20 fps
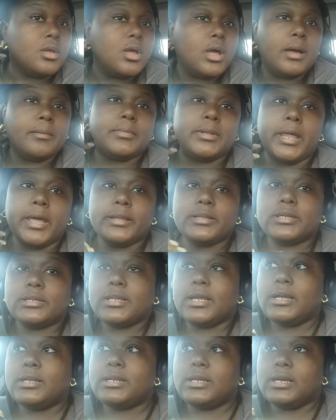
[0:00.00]
I'm glad that
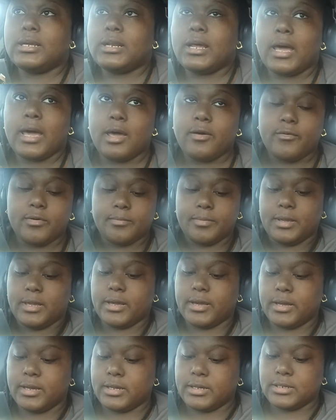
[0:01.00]
they did have it,
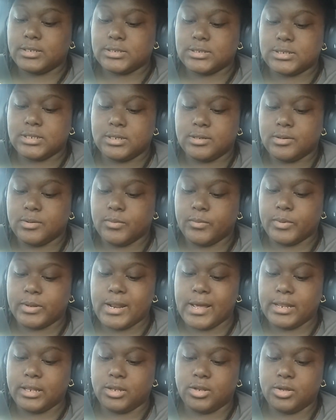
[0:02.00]
because when
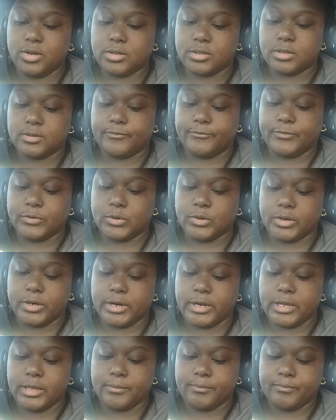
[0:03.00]
I looked for
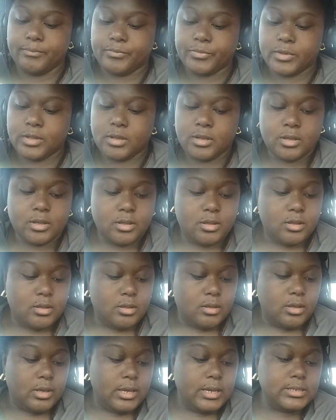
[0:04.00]
it,
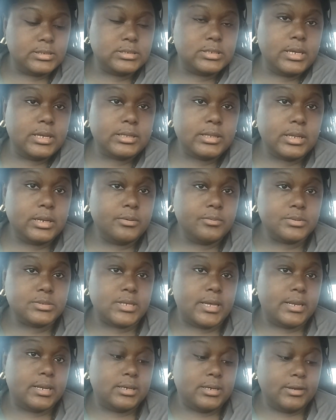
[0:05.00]
it said that it was
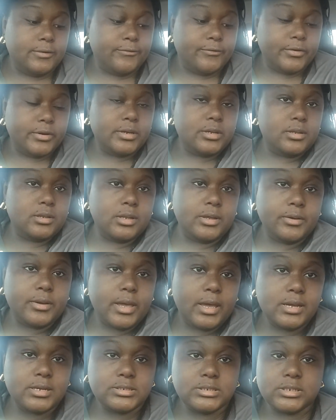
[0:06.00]
at a different
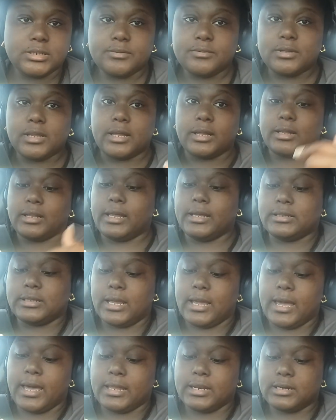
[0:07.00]
location, like
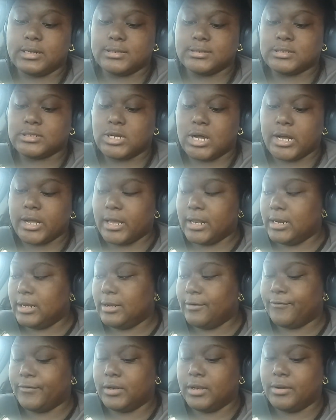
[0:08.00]
they had it in stock at a
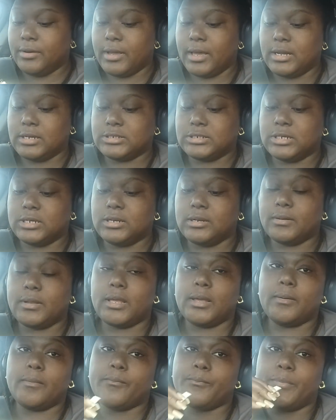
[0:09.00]
different location,
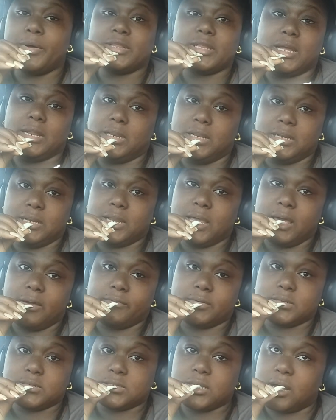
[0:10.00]
but they didn't
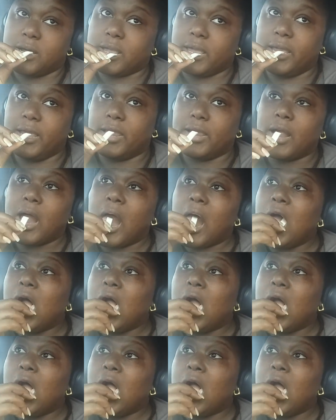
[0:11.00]
have it in stock here.